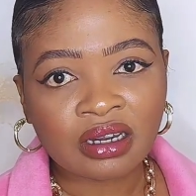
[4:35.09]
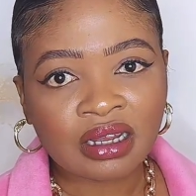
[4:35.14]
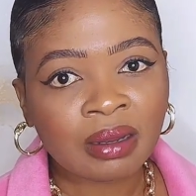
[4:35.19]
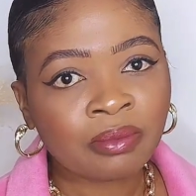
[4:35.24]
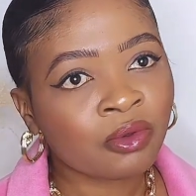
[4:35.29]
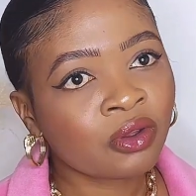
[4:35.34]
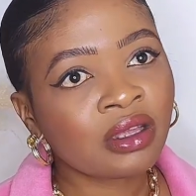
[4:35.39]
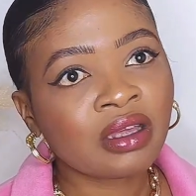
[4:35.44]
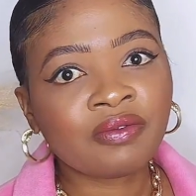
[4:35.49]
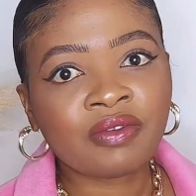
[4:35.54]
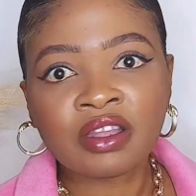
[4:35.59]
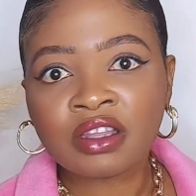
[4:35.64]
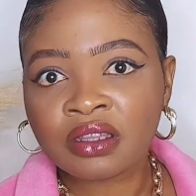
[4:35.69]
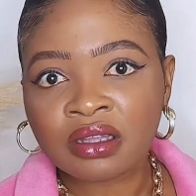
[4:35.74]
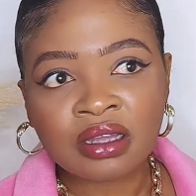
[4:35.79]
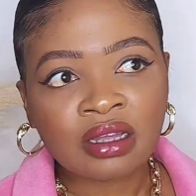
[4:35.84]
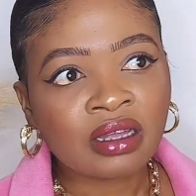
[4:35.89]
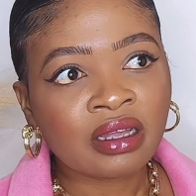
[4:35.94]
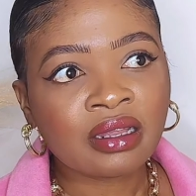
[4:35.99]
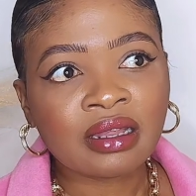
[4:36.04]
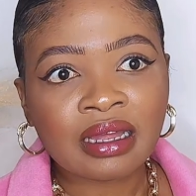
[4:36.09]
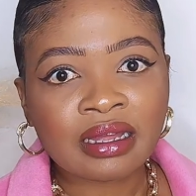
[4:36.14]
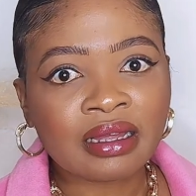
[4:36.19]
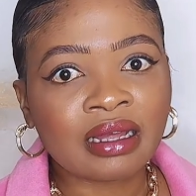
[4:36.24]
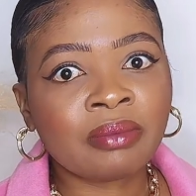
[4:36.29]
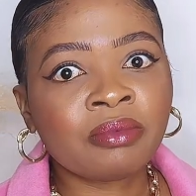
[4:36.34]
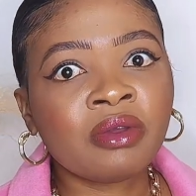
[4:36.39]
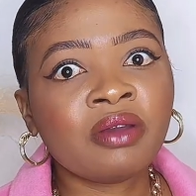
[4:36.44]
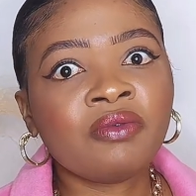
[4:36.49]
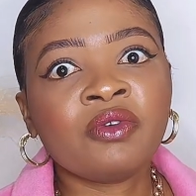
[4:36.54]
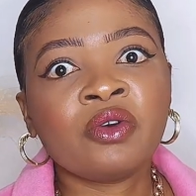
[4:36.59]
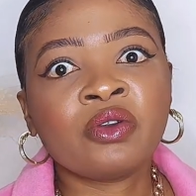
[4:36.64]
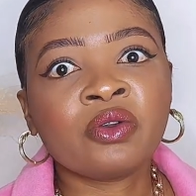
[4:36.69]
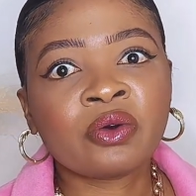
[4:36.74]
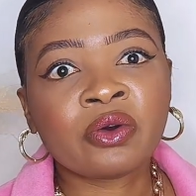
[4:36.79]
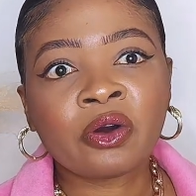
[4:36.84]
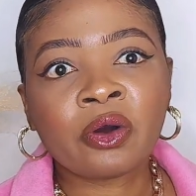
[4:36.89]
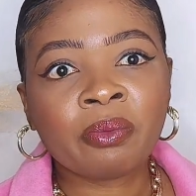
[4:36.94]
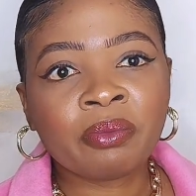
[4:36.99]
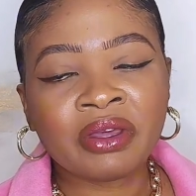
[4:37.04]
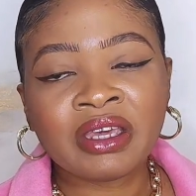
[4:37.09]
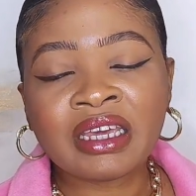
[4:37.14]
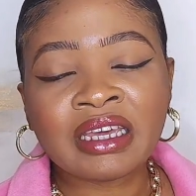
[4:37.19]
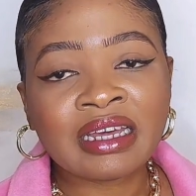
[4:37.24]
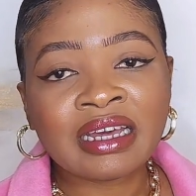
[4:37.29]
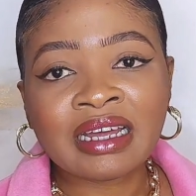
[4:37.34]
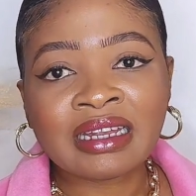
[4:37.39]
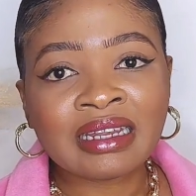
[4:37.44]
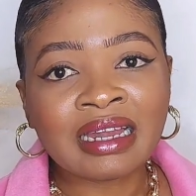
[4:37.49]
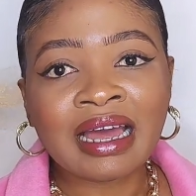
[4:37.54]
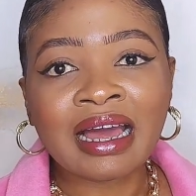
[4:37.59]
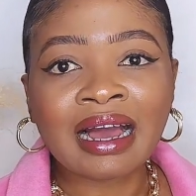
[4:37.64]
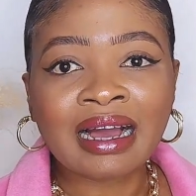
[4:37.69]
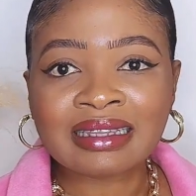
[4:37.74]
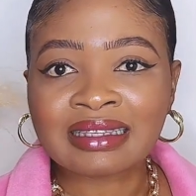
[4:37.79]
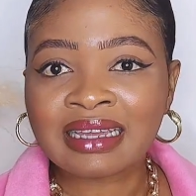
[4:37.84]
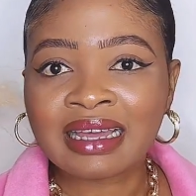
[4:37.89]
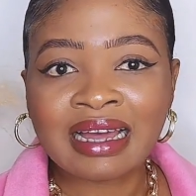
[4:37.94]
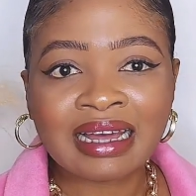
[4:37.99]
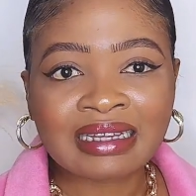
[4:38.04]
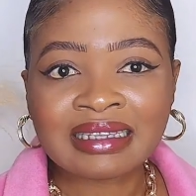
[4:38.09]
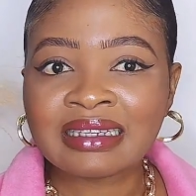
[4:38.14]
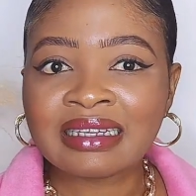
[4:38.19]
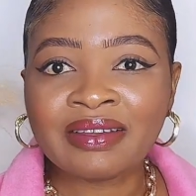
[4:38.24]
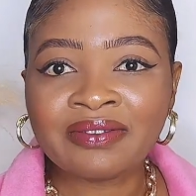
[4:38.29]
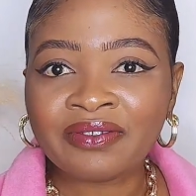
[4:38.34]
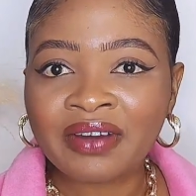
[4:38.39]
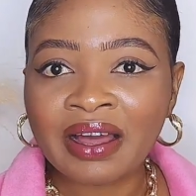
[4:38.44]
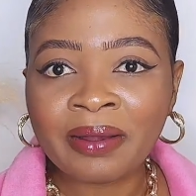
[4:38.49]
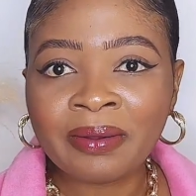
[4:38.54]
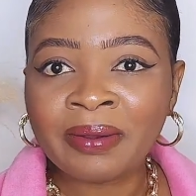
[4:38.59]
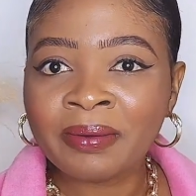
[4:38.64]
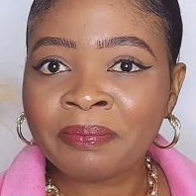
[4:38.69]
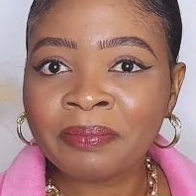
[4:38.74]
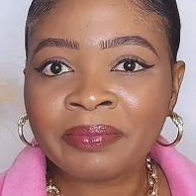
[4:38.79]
I'm not even gonna come here and act as if I